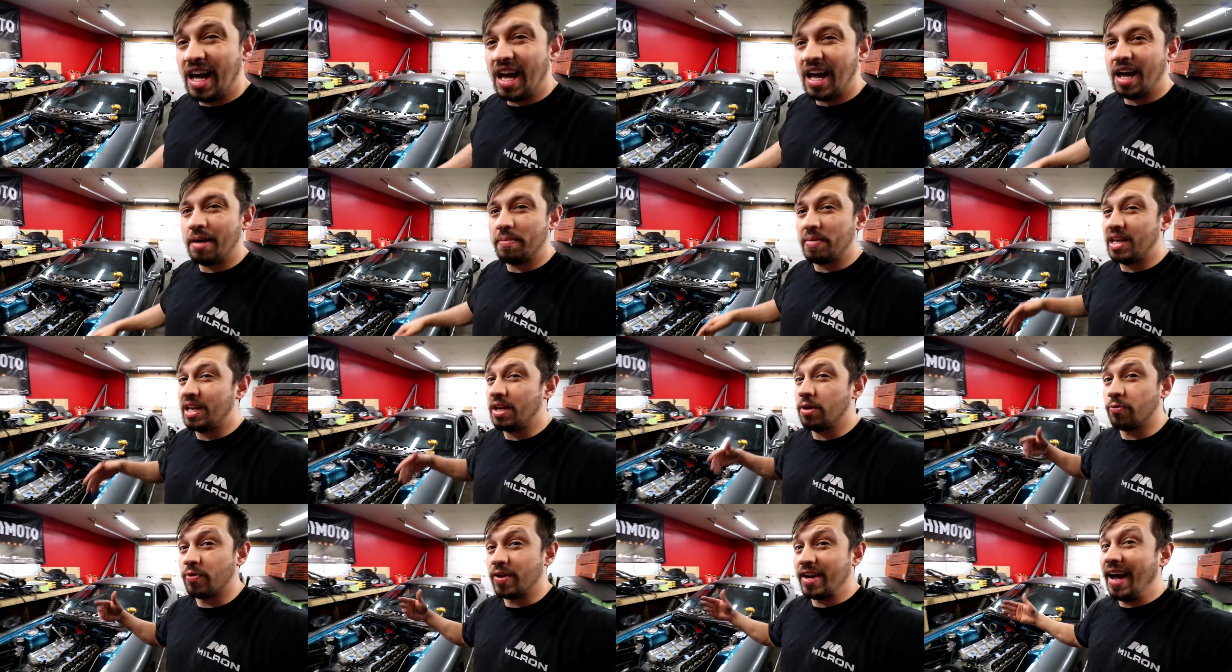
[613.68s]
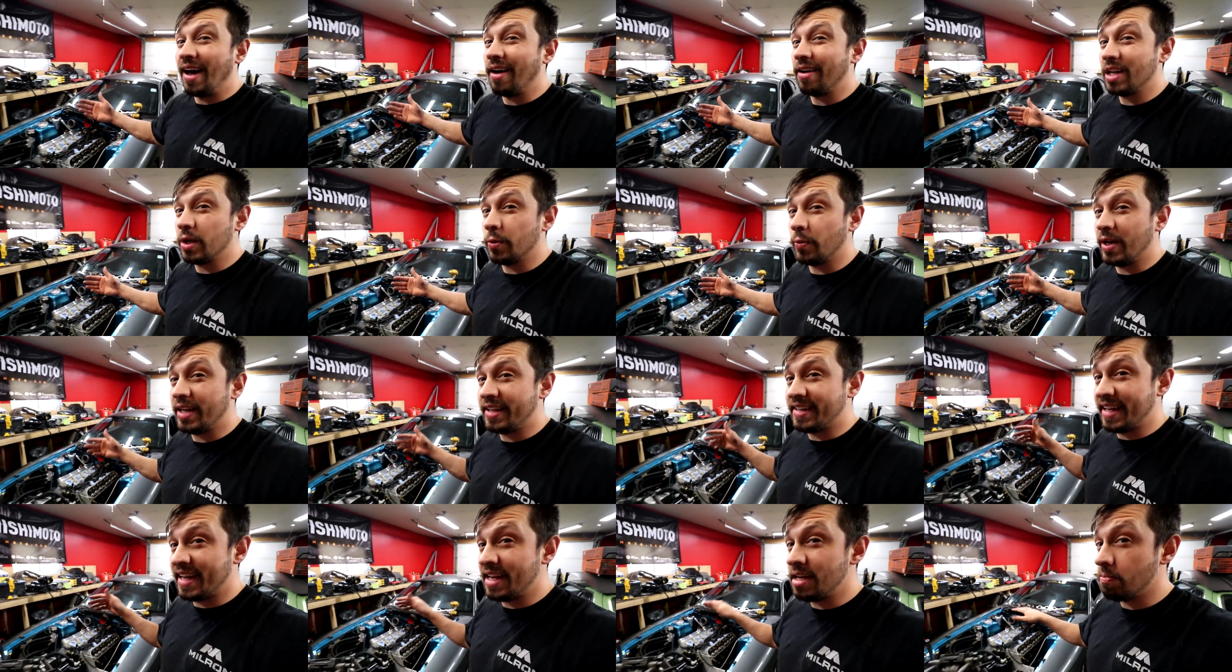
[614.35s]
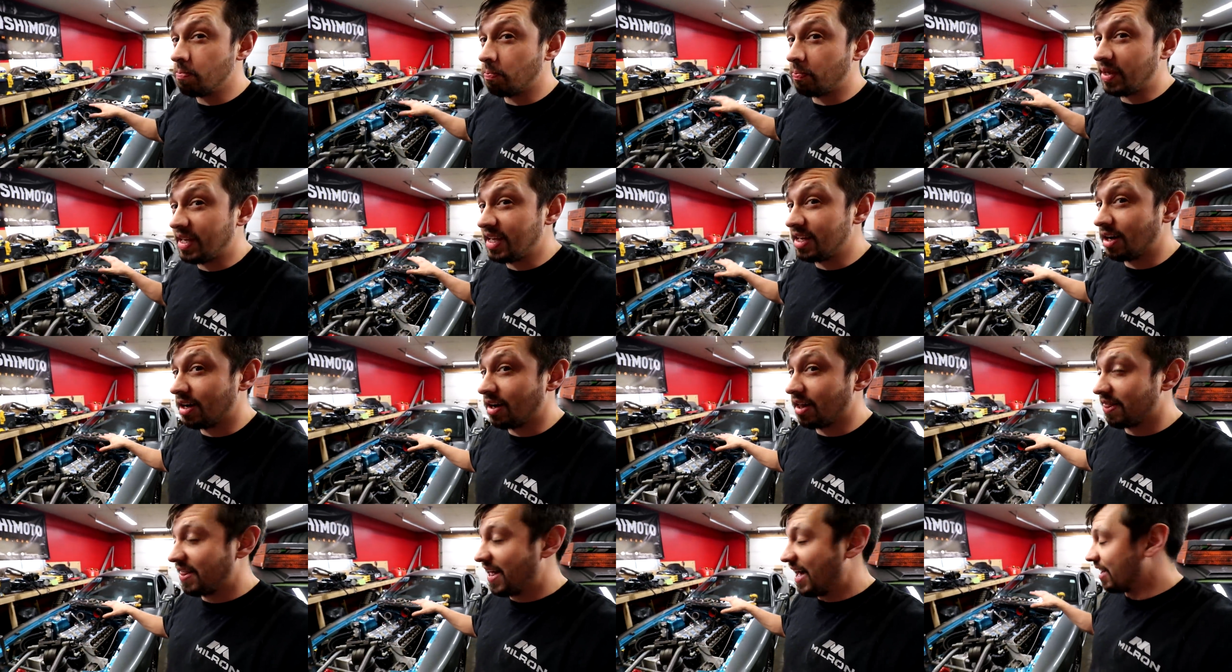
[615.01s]
I mean, in reality, we didn't beat
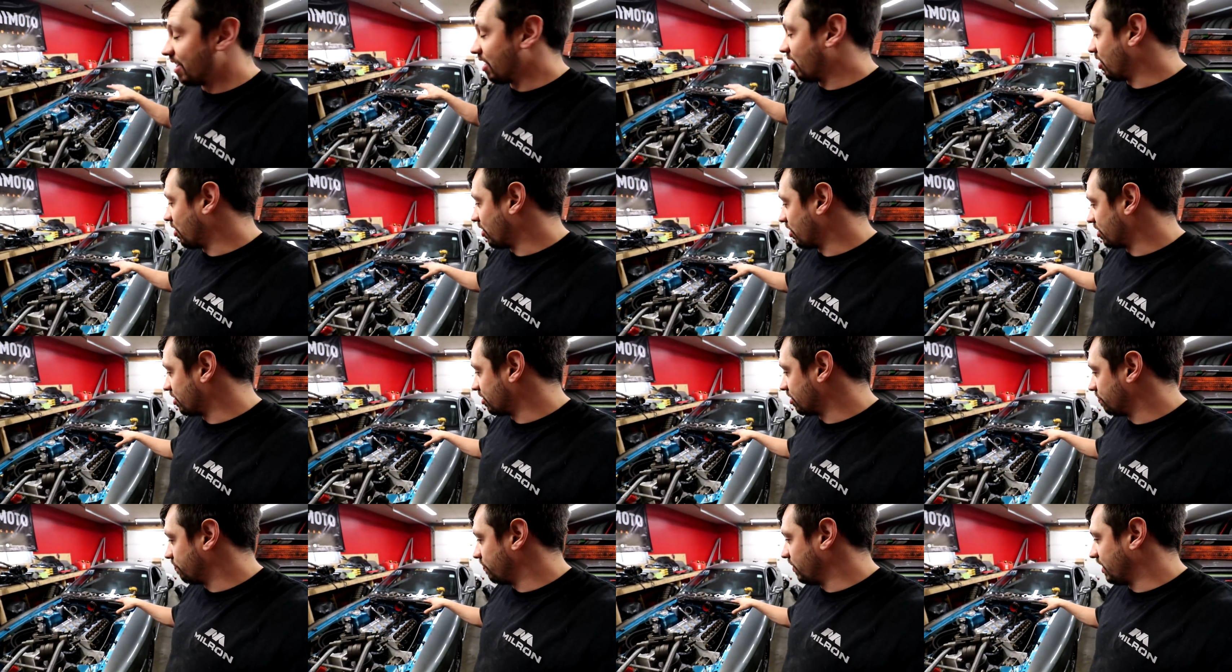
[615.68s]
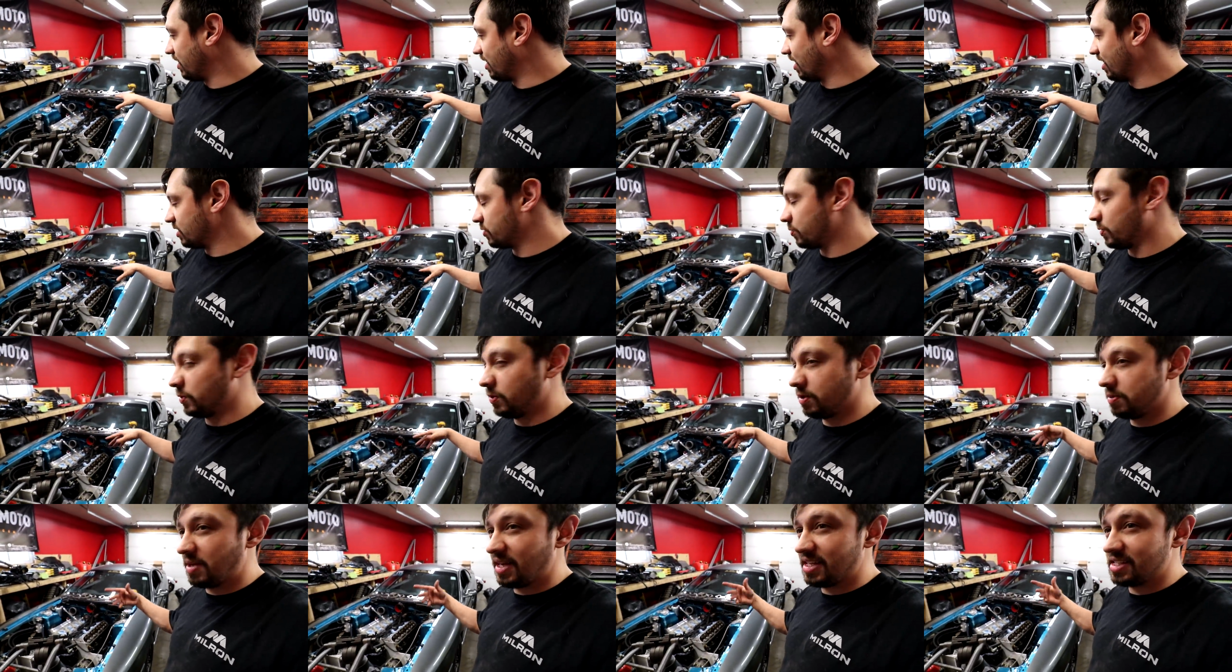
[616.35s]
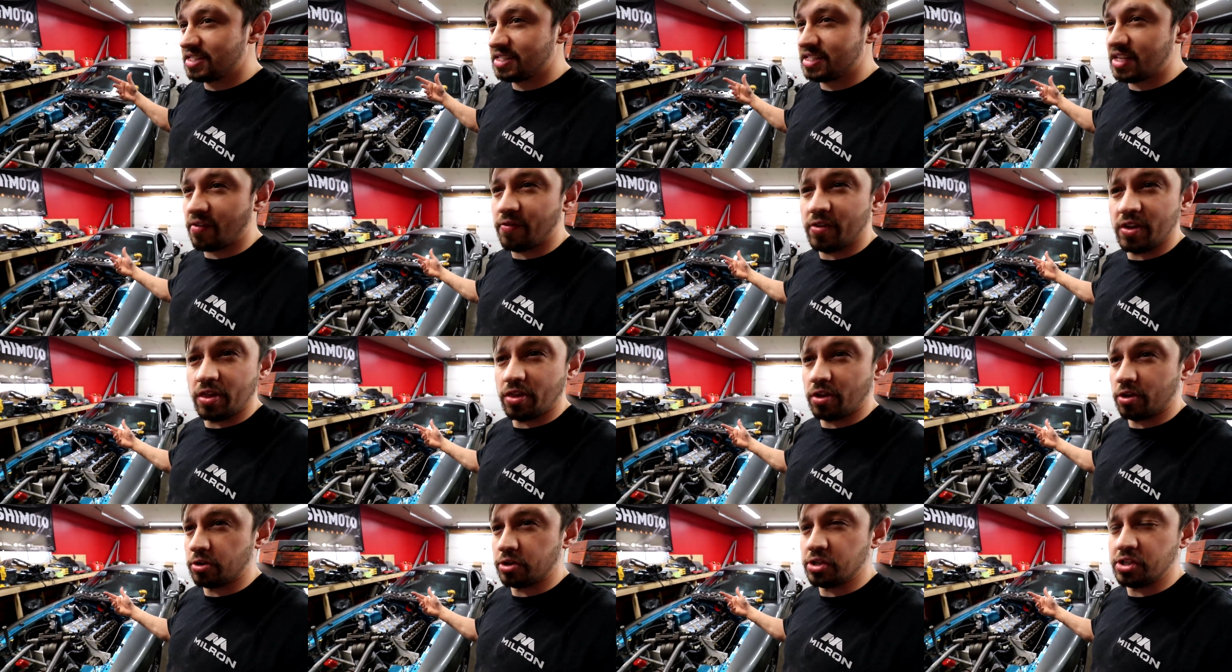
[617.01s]
on it that hard because we only made
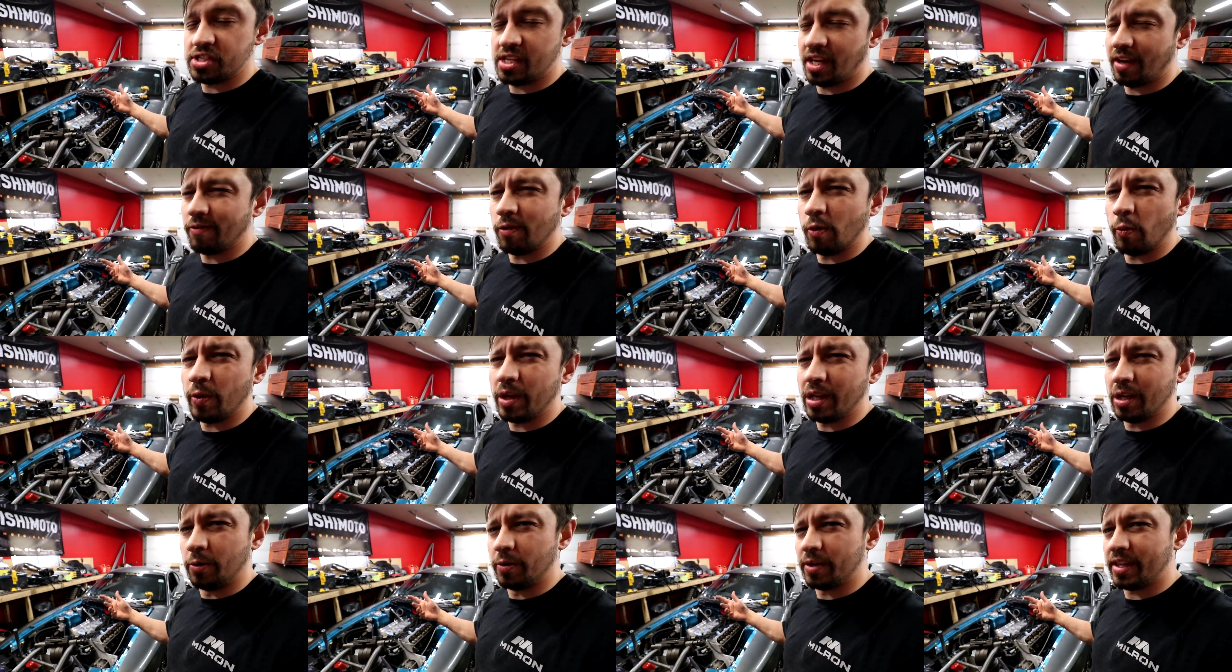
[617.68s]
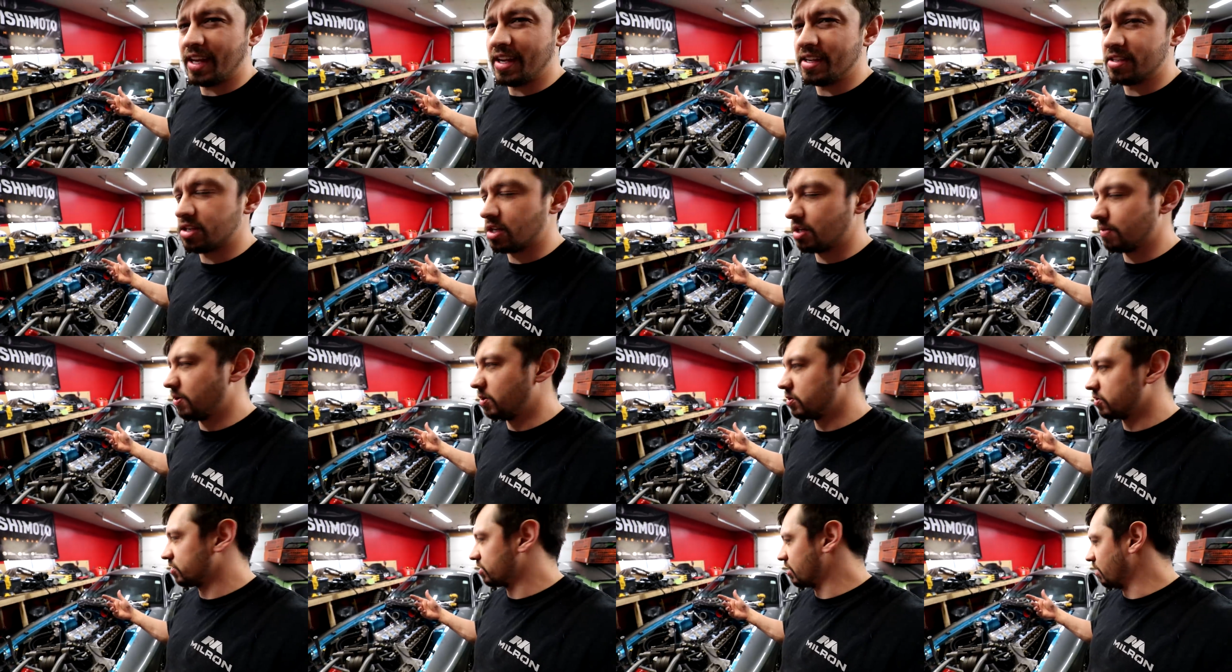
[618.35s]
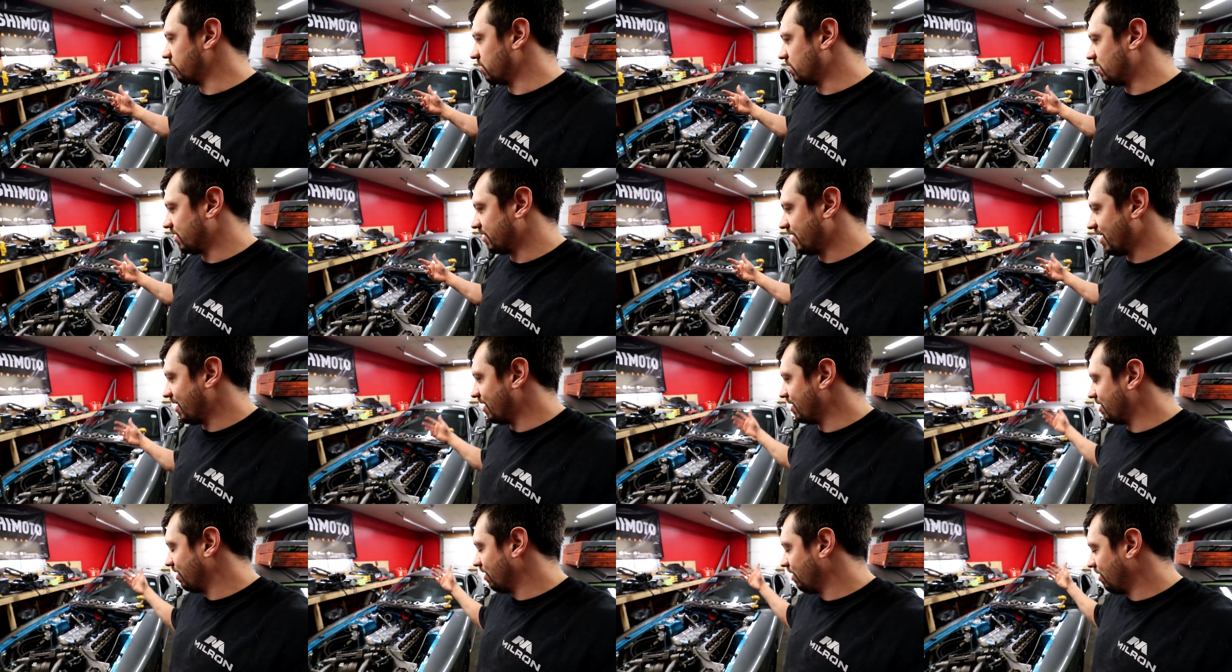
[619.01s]
737 wheel with eight turbos or something like
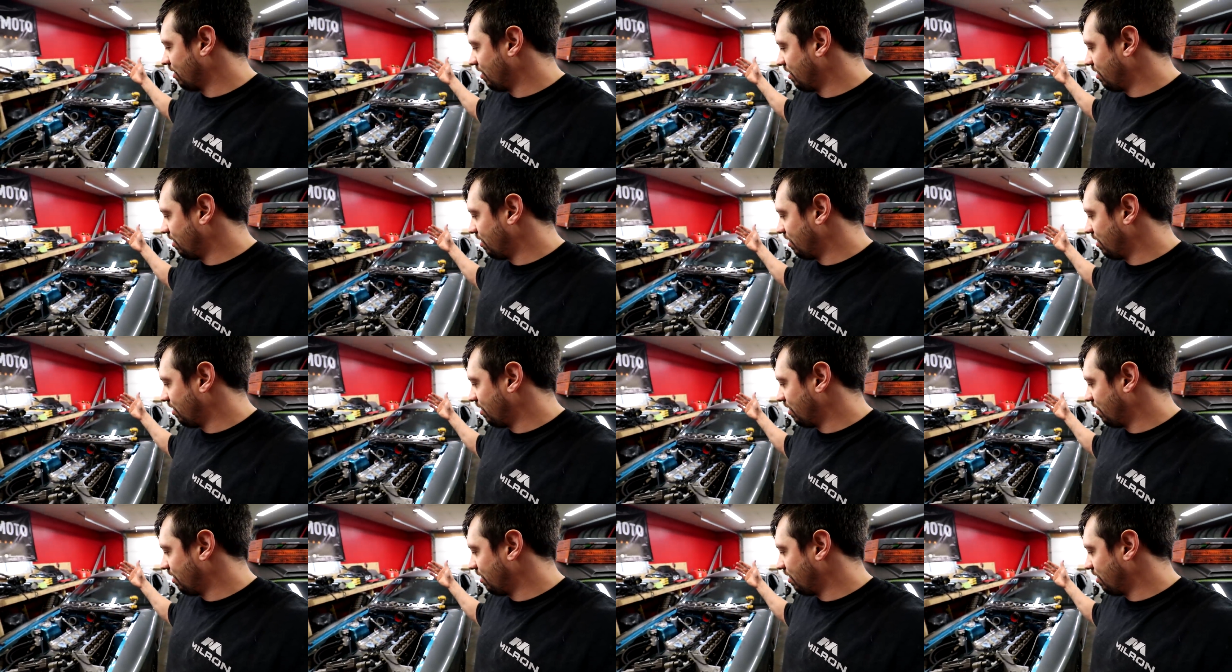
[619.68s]
that.